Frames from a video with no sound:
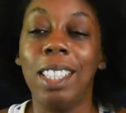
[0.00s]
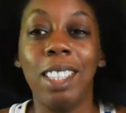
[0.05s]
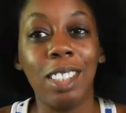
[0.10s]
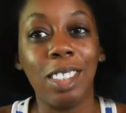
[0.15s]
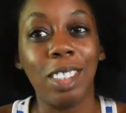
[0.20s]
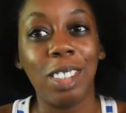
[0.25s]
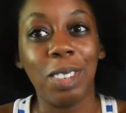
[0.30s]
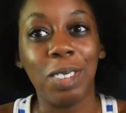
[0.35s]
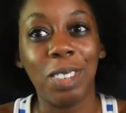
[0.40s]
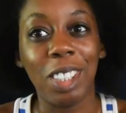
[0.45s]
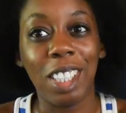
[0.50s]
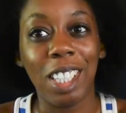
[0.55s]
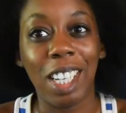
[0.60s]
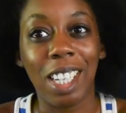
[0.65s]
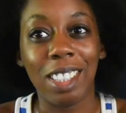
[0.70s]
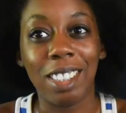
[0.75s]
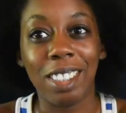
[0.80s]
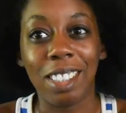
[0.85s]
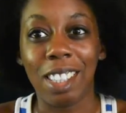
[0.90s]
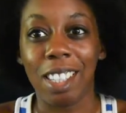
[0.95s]
So what do you
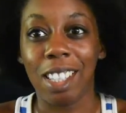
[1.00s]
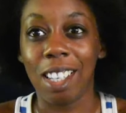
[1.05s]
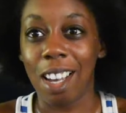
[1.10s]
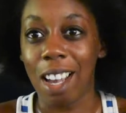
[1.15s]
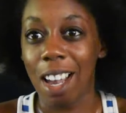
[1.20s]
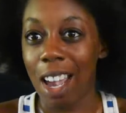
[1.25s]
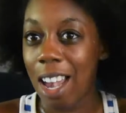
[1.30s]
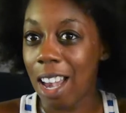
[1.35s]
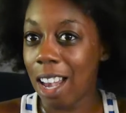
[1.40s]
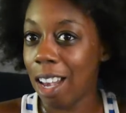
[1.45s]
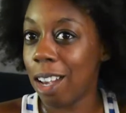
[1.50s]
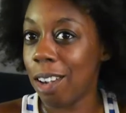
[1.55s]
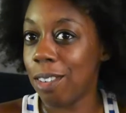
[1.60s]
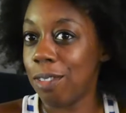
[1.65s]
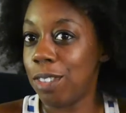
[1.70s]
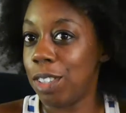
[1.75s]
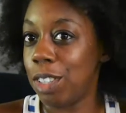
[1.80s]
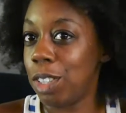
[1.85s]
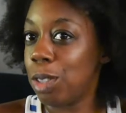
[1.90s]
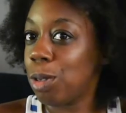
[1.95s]
guys think? Have
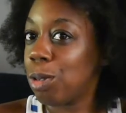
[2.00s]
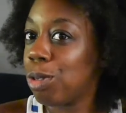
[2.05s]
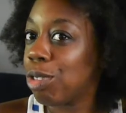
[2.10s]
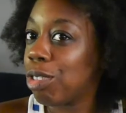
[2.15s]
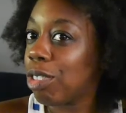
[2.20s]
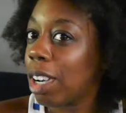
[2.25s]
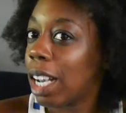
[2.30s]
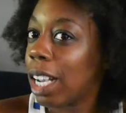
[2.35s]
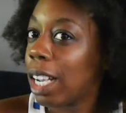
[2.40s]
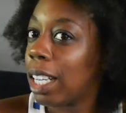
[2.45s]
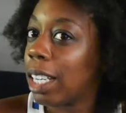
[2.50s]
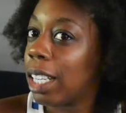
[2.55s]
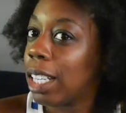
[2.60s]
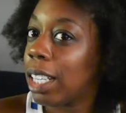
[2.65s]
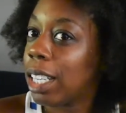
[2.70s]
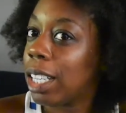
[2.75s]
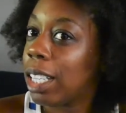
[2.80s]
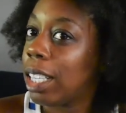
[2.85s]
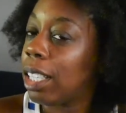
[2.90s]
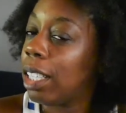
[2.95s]
you tried
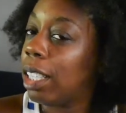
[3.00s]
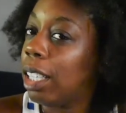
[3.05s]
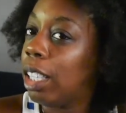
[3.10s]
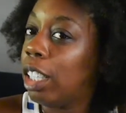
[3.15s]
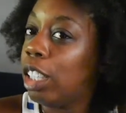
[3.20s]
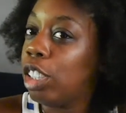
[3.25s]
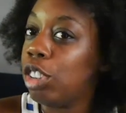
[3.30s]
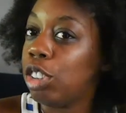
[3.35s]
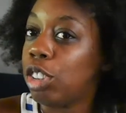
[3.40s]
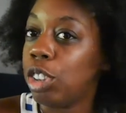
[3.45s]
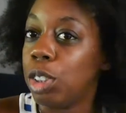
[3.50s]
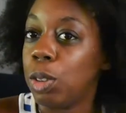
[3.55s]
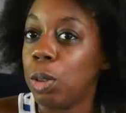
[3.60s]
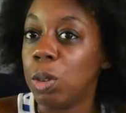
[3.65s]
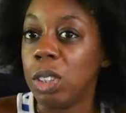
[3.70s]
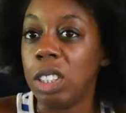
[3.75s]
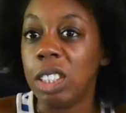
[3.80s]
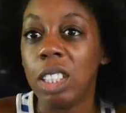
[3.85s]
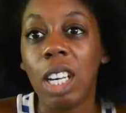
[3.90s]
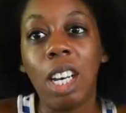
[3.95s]
it? Do you
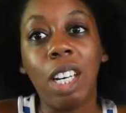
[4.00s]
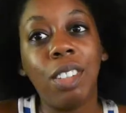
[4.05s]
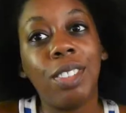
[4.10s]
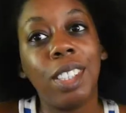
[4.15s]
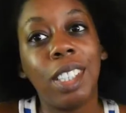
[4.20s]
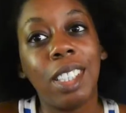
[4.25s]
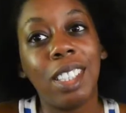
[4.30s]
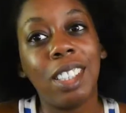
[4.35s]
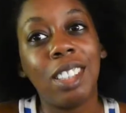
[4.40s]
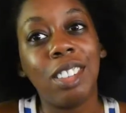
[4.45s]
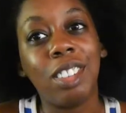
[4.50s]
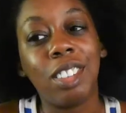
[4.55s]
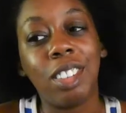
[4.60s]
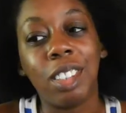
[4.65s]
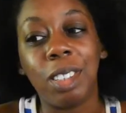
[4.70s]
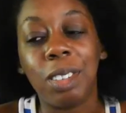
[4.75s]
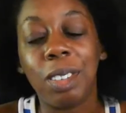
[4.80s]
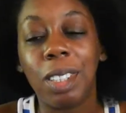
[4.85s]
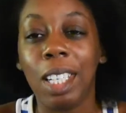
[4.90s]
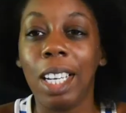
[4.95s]
love it? Do
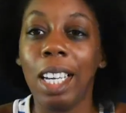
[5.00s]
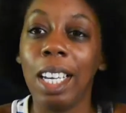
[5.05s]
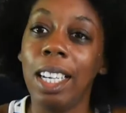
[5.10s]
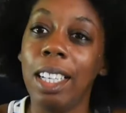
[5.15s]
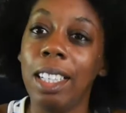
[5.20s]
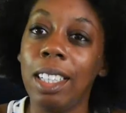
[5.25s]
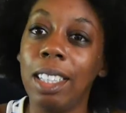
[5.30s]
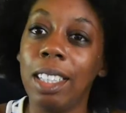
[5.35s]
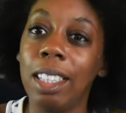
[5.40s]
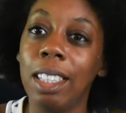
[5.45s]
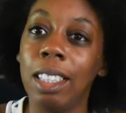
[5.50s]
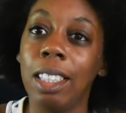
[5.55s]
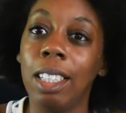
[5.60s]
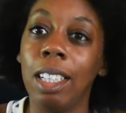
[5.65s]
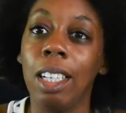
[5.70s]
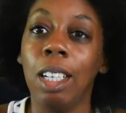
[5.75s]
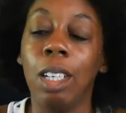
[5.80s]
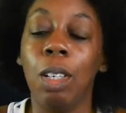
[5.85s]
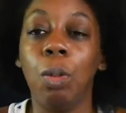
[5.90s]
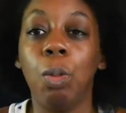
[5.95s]
you hate it?
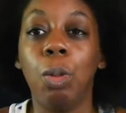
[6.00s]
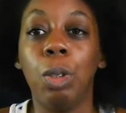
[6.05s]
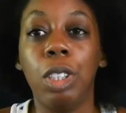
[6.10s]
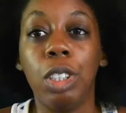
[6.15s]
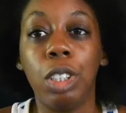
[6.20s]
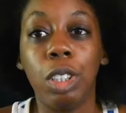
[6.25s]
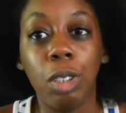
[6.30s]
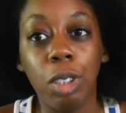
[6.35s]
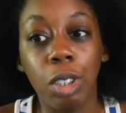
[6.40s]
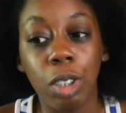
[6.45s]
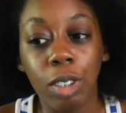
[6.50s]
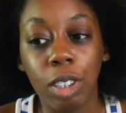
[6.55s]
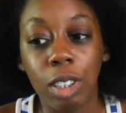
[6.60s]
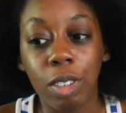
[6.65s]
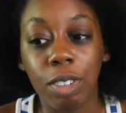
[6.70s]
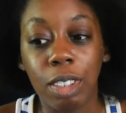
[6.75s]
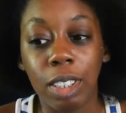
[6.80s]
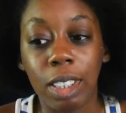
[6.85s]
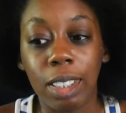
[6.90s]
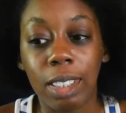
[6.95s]
What do you use
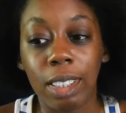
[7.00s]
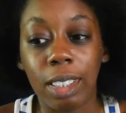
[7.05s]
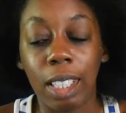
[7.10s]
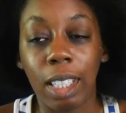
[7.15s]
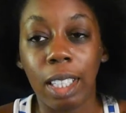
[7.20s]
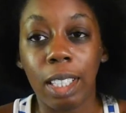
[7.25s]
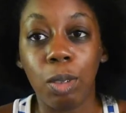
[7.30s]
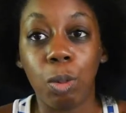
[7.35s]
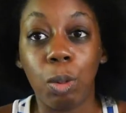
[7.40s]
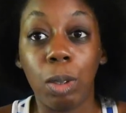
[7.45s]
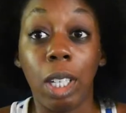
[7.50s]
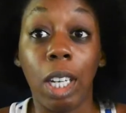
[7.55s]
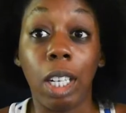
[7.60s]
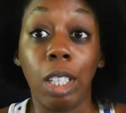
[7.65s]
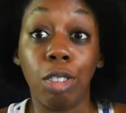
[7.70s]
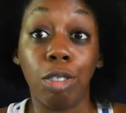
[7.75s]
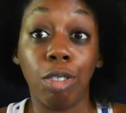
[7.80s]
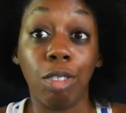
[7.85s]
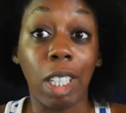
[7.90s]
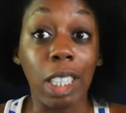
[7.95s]
for the scent? What kind
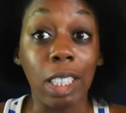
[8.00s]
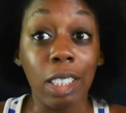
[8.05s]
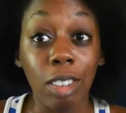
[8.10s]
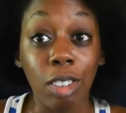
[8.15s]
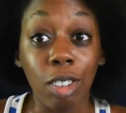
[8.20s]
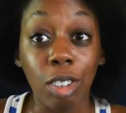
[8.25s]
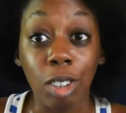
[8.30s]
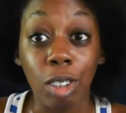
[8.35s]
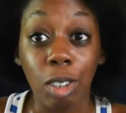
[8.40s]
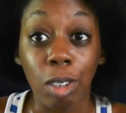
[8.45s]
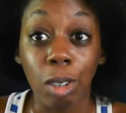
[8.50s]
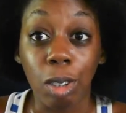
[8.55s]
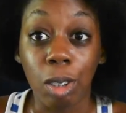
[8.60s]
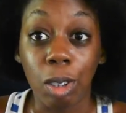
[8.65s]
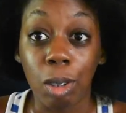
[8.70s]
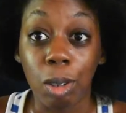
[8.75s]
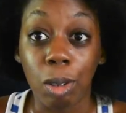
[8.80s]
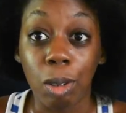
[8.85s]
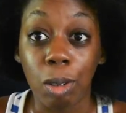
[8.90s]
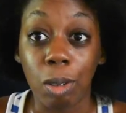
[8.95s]
of rice do you
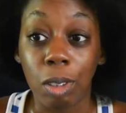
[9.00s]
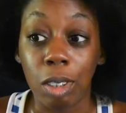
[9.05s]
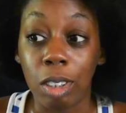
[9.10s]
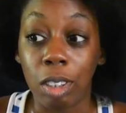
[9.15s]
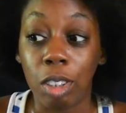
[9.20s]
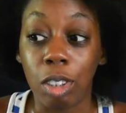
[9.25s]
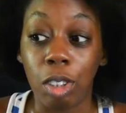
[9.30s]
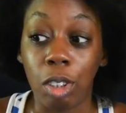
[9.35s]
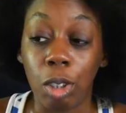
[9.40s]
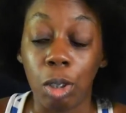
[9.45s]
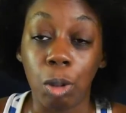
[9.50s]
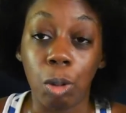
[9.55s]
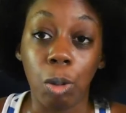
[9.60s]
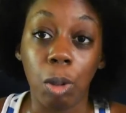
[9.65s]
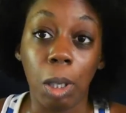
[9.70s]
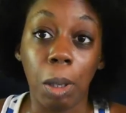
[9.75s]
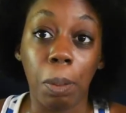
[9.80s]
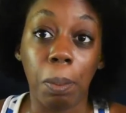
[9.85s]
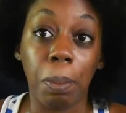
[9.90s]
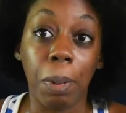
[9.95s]
use? Do you
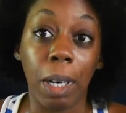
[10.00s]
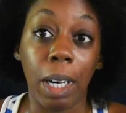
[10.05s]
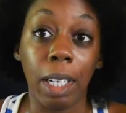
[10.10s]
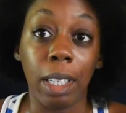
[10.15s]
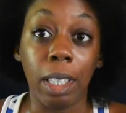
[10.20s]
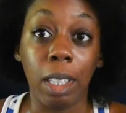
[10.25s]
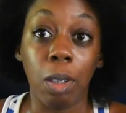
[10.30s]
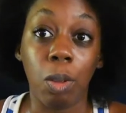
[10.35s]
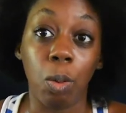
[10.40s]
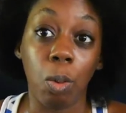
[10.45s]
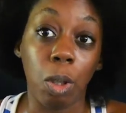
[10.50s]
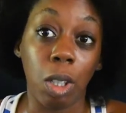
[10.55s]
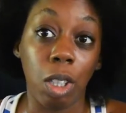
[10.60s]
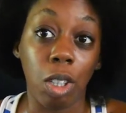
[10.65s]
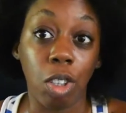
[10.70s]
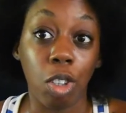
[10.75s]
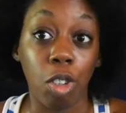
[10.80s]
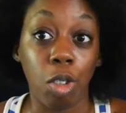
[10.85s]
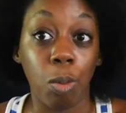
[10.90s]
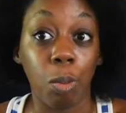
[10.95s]
combine it
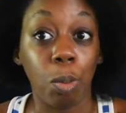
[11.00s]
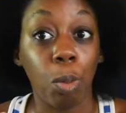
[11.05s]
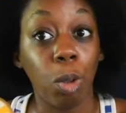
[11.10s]
with your